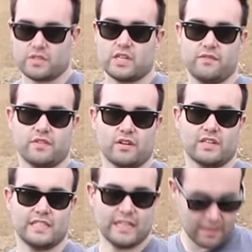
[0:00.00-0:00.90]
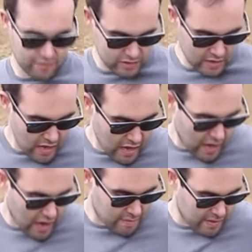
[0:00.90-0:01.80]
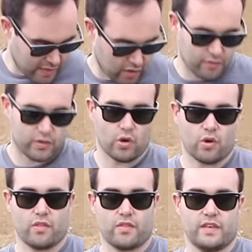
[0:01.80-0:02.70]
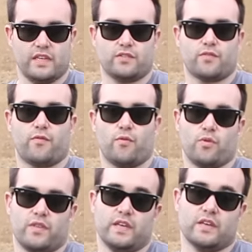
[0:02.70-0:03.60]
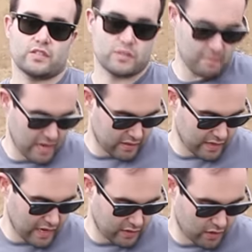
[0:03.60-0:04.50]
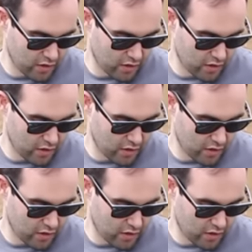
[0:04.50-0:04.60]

obviously for the 1911. Um, and then I've got these for the Smith, again